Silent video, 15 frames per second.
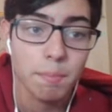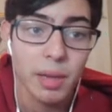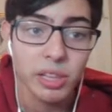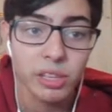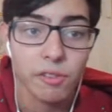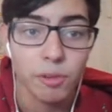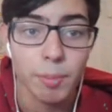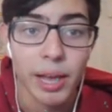
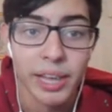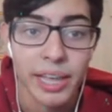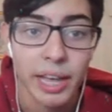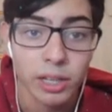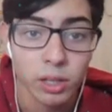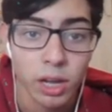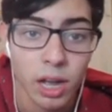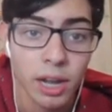mainly for my
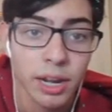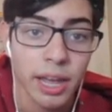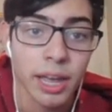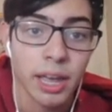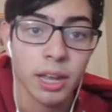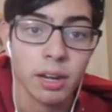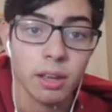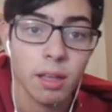Kecleon
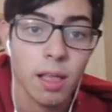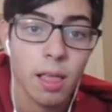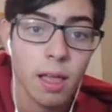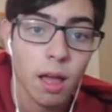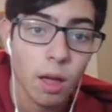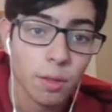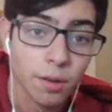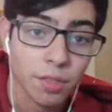and
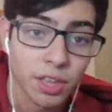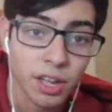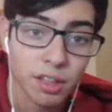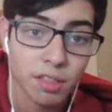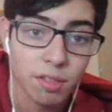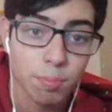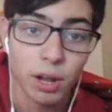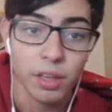other
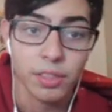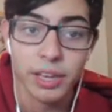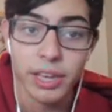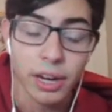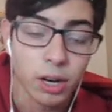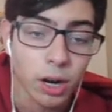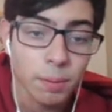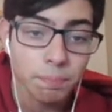things, probably the
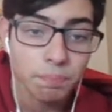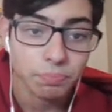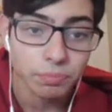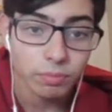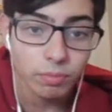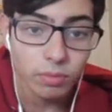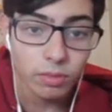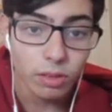Gengar.
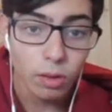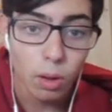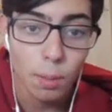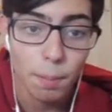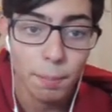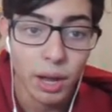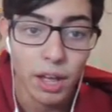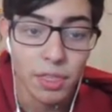
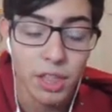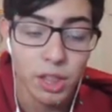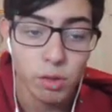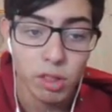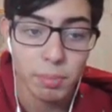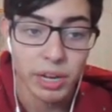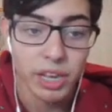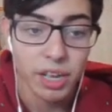But this
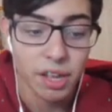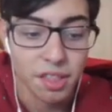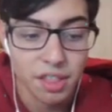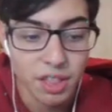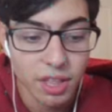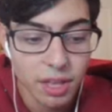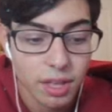was because